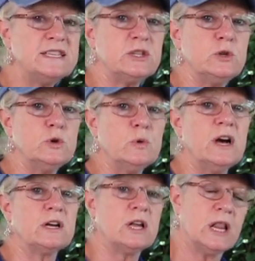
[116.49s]
to
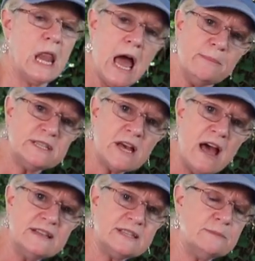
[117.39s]

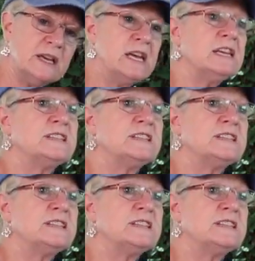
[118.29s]
acclimatize them